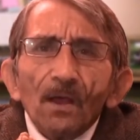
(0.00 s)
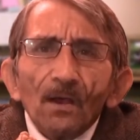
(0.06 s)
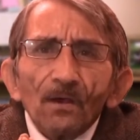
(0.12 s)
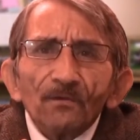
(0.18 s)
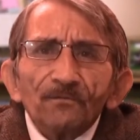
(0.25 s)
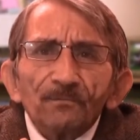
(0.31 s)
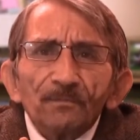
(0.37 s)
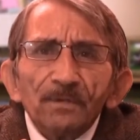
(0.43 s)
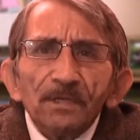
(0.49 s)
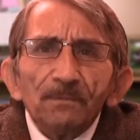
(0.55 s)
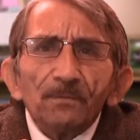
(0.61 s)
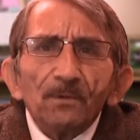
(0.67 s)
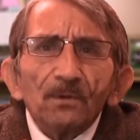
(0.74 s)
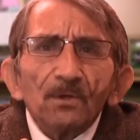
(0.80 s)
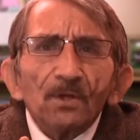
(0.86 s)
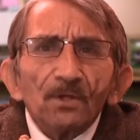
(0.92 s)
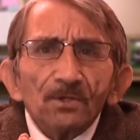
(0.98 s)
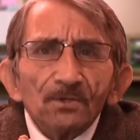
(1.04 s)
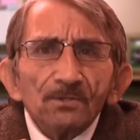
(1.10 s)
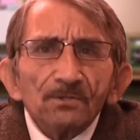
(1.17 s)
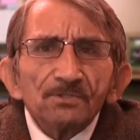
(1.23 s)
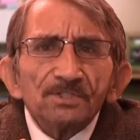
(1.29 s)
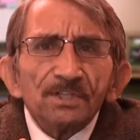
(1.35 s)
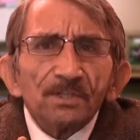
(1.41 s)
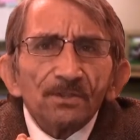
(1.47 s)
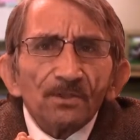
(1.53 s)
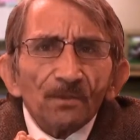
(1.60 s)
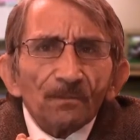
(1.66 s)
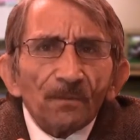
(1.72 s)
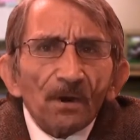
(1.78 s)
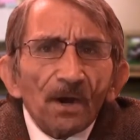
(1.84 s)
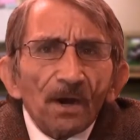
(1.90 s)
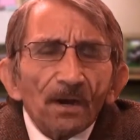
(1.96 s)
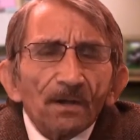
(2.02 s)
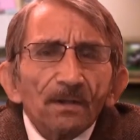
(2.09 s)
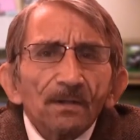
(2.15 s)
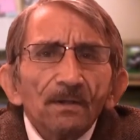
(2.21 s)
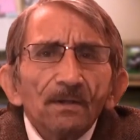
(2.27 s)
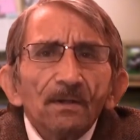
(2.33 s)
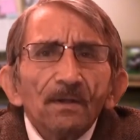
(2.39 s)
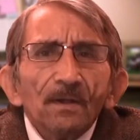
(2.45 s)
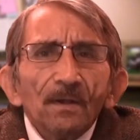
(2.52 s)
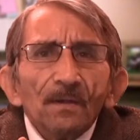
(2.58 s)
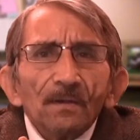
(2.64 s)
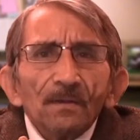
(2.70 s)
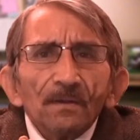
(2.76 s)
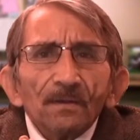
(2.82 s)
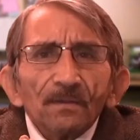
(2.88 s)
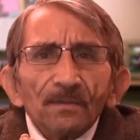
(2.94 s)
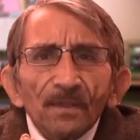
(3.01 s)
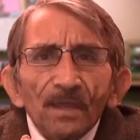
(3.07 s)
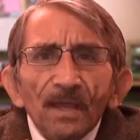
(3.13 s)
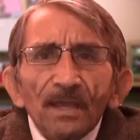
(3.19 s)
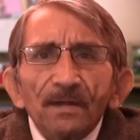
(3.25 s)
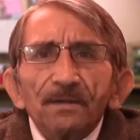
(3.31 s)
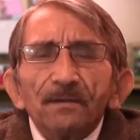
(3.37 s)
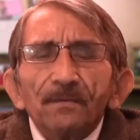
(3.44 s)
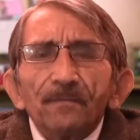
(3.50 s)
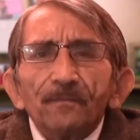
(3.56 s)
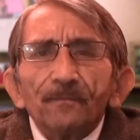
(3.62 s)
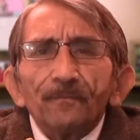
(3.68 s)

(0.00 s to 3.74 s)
of people using the park that